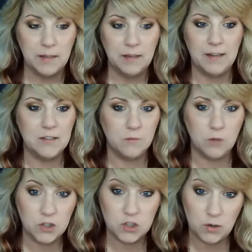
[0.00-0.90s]
And so, of
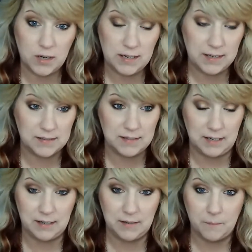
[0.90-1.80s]
course, training is
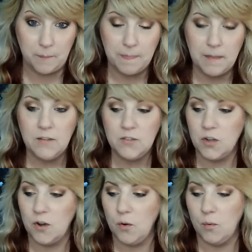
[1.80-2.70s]
needed.
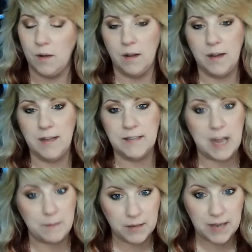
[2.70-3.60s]
So it's an
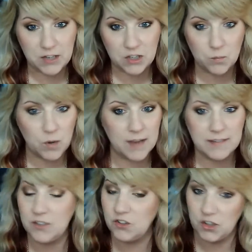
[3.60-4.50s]
application
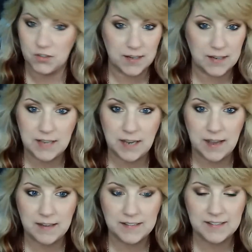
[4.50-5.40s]
process, just like a
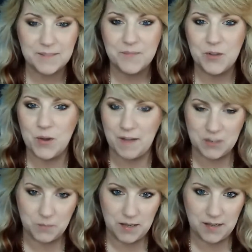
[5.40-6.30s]
TEDx. You have to
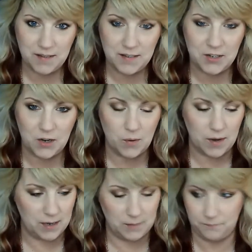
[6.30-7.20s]
be,
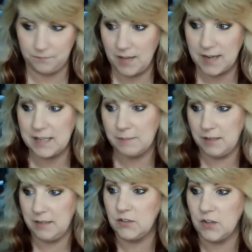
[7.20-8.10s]

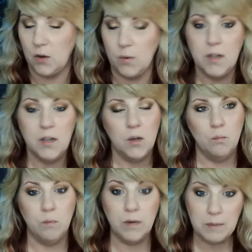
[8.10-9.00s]
accepted. So
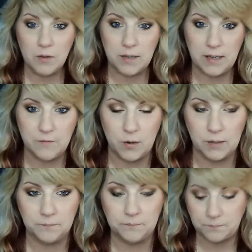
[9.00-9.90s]
what I'm looking
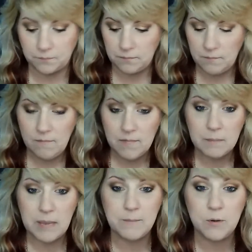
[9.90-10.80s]
for,
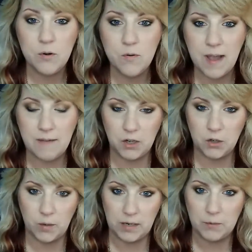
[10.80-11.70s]
people who have
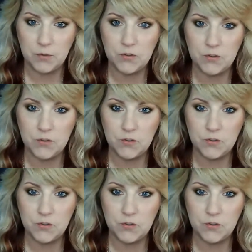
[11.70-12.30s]
incredible stories,